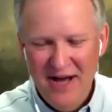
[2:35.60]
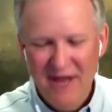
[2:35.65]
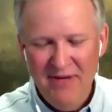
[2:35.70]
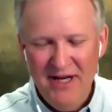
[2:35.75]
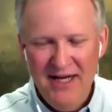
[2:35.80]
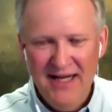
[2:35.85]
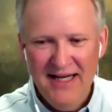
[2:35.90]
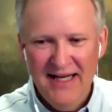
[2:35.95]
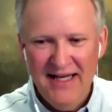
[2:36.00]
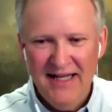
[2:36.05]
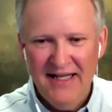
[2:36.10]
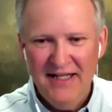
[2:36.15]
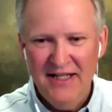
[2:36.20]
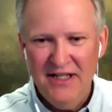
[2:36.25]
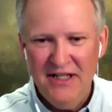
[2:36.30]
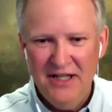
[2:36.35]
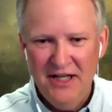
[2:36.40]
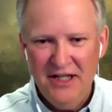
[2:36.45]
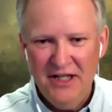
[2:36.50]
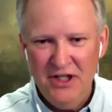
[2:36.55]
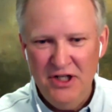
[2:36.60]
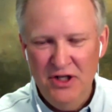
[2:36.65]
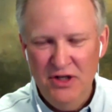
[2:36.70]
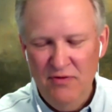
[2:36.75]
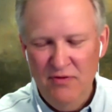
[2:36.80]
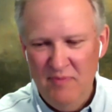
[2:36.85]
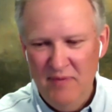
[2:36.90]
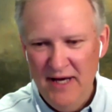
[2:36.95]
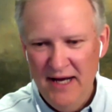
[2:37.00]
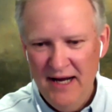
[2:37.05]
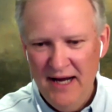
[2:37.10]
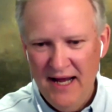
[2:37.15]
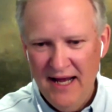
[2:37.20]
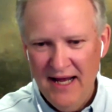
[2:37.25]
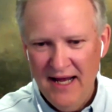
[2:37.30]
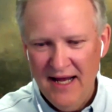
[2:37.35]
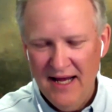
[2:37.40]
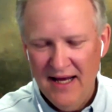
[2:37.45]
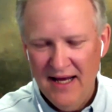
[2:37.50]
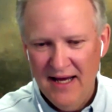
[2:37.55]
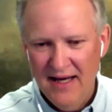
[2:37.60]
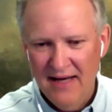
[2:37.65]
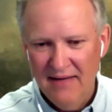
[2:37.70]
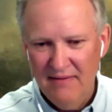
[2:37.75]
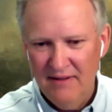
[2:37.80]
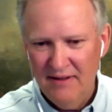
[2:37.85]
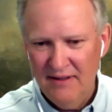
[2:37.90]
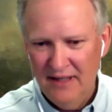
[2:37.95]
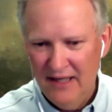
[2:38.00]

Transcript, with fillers: me, uh, you've been a uh,